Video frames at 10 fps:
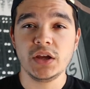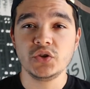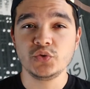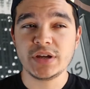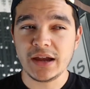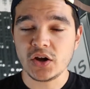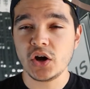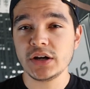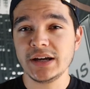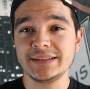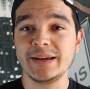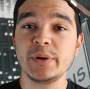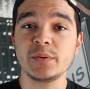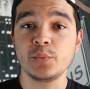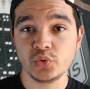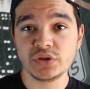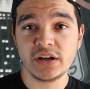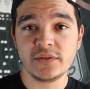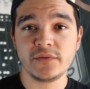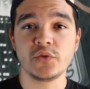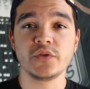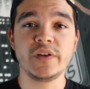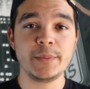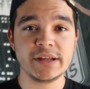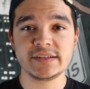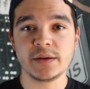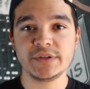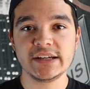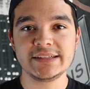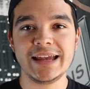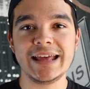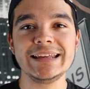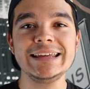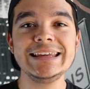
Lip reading: You tack on a tamarbuta for feminine subjects and